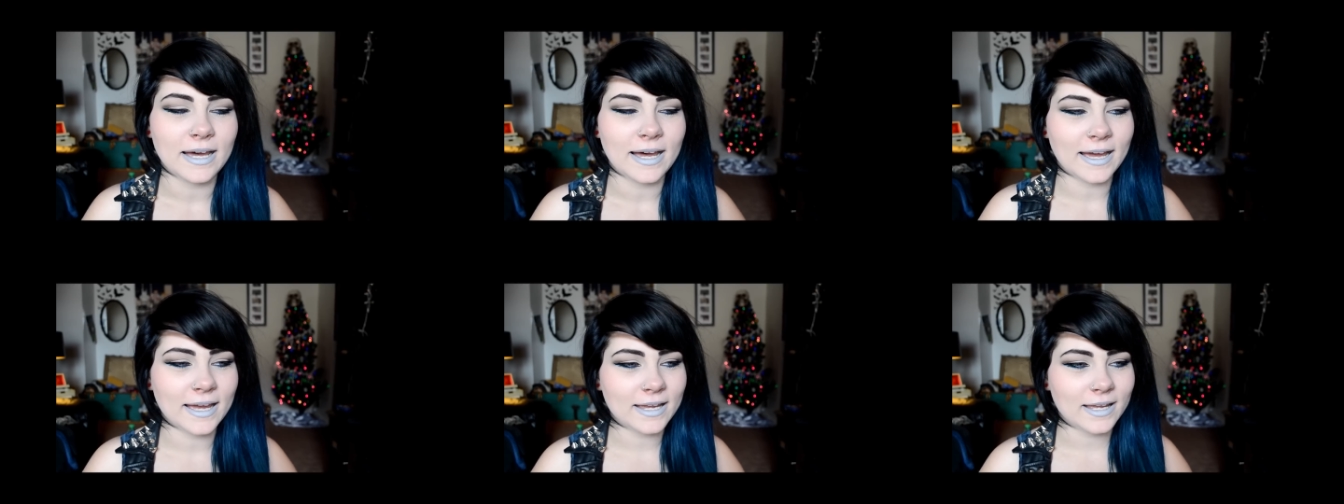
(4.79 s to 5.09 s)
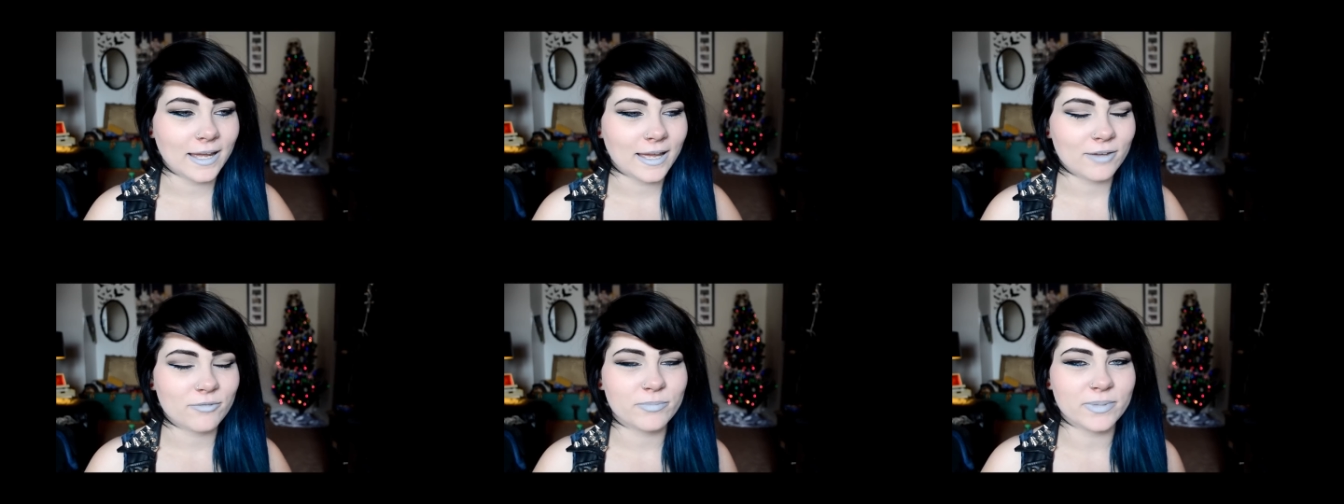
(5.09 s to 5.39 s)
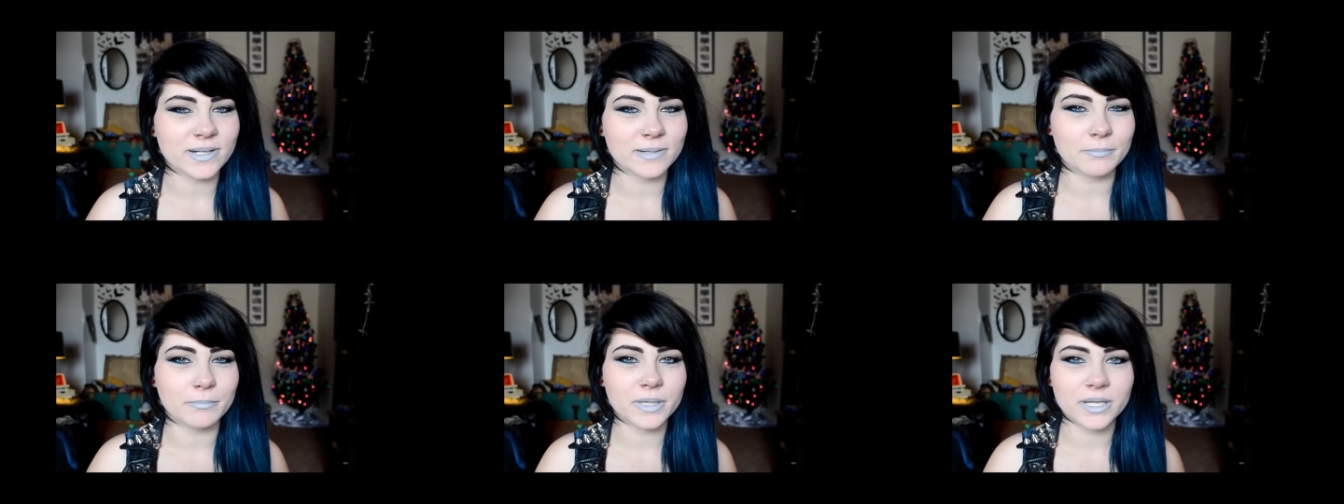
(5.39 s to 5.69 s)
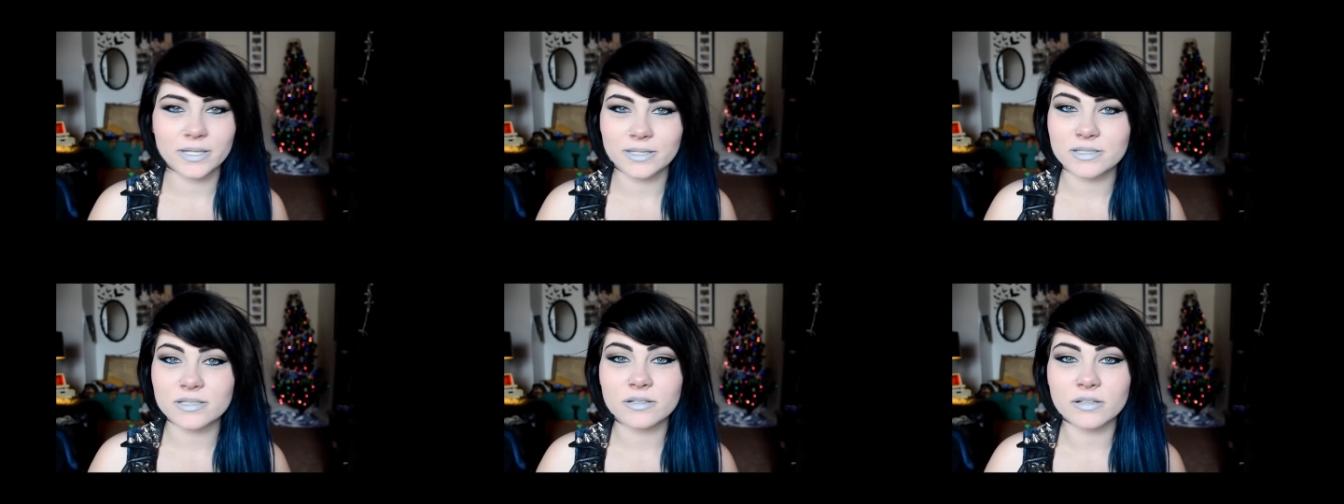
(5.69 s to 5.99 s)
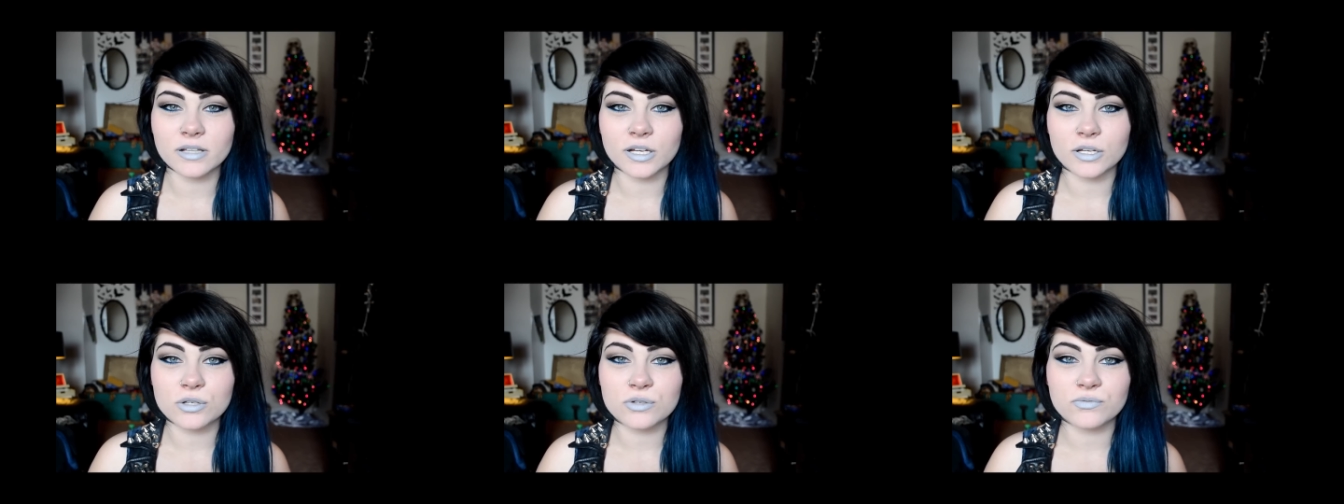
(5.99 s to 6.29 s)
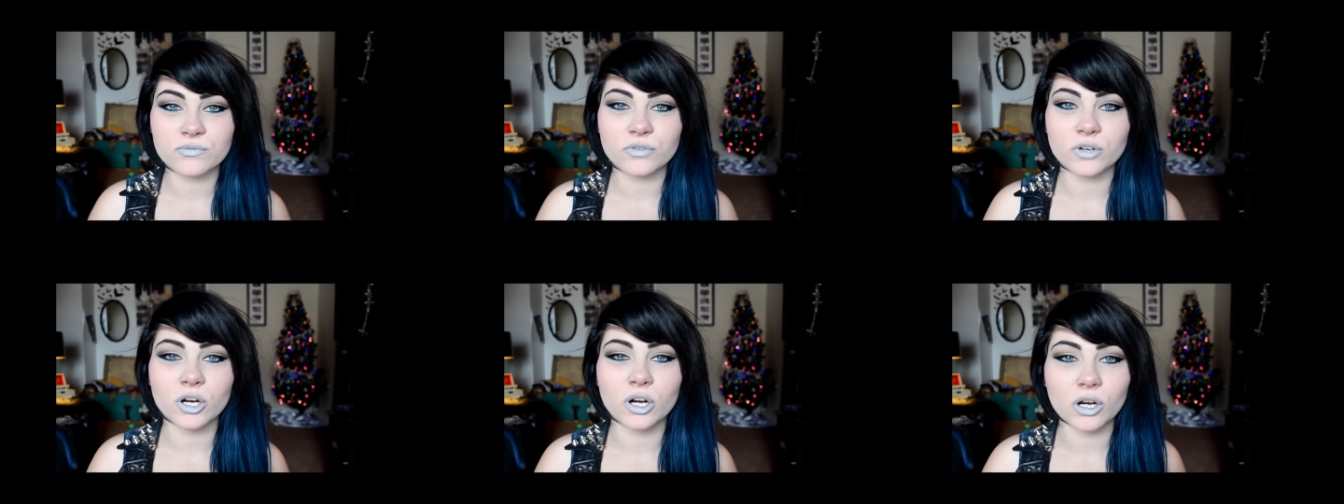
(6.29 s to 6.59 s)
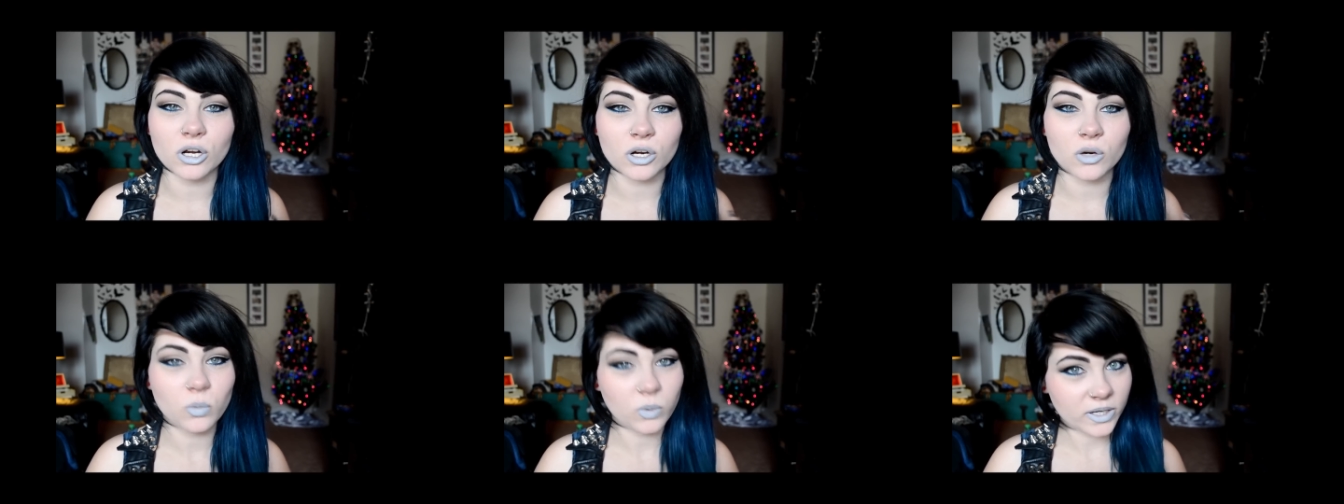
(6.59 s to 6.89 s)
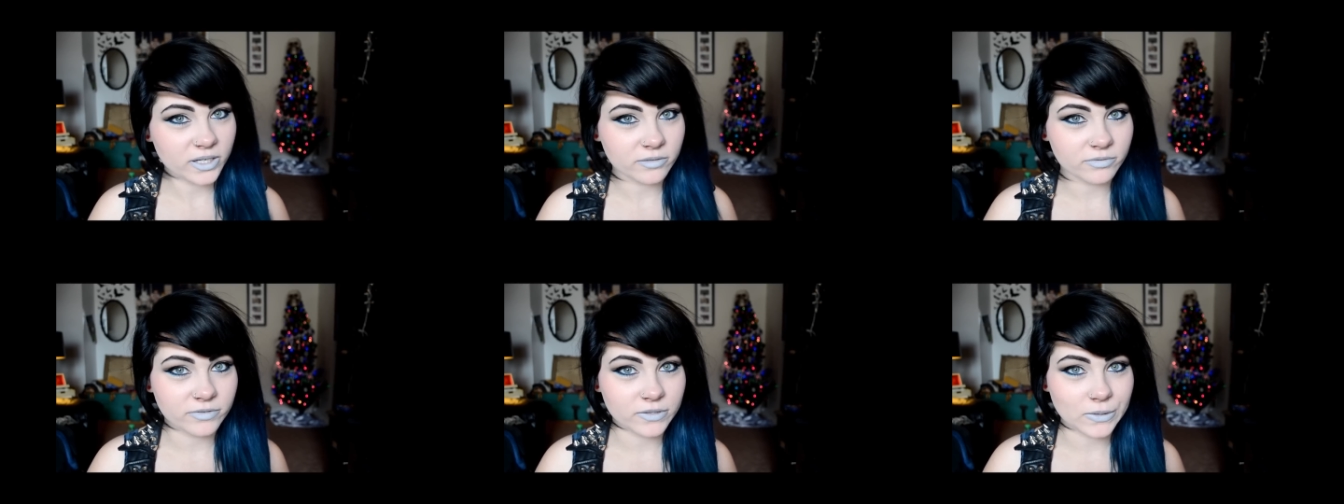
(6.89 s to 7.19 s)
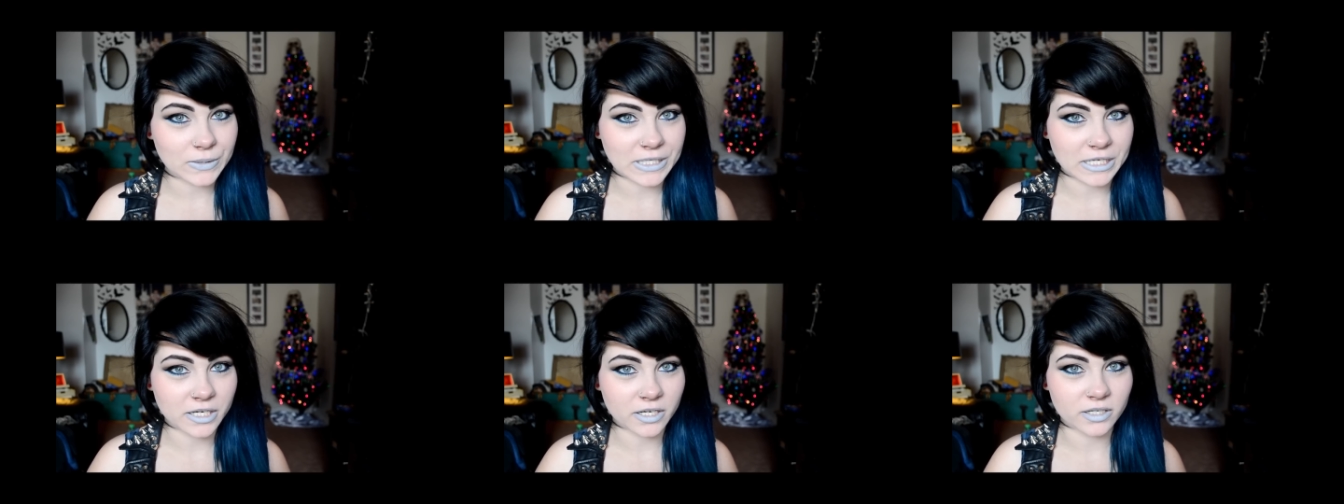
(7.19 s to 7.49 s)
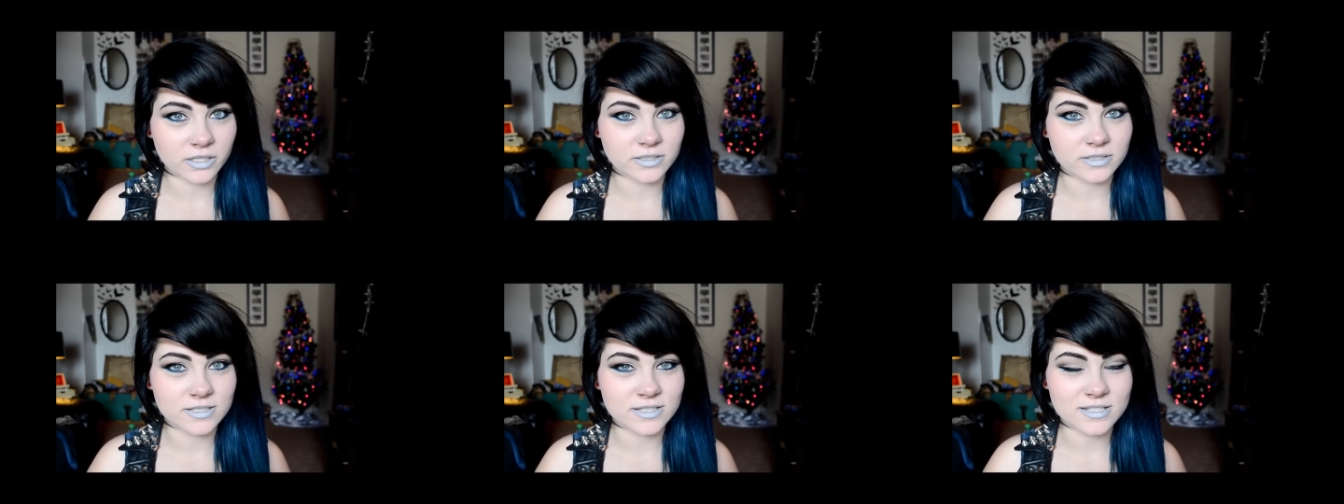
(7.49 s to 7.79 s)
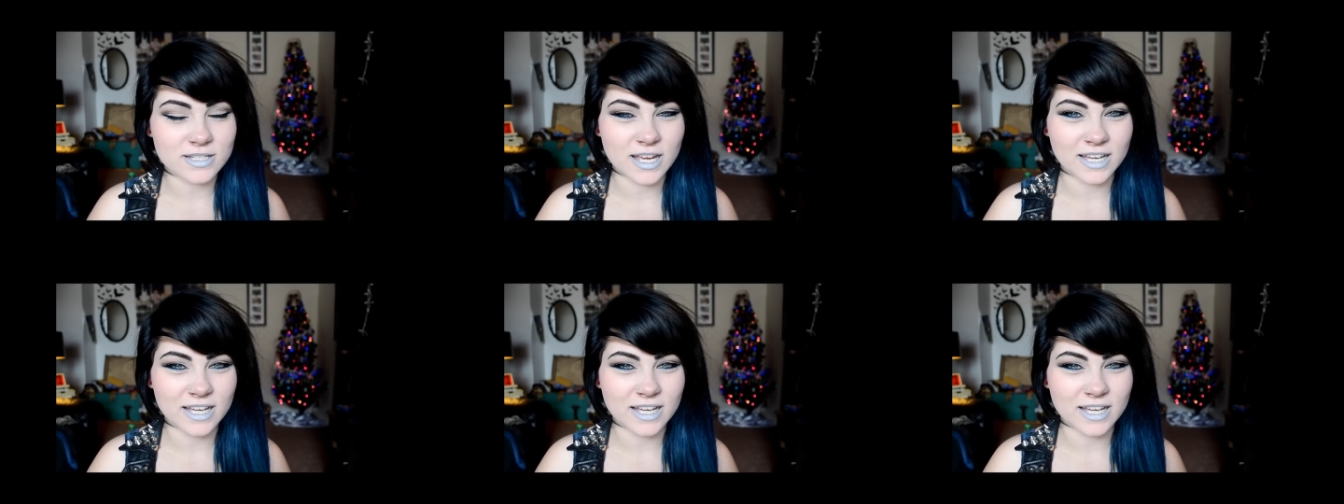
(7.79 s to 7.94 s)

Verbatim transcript: I have been big into Lush for quite a few years,